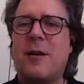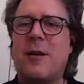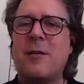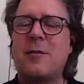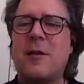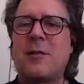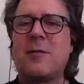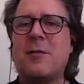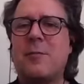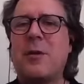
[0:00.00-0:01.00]
highly
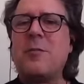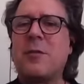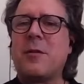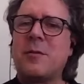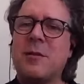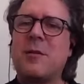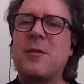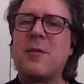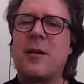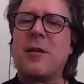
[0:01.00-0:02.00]
technical people
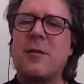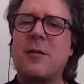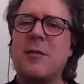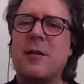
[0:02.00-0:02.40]
sitting there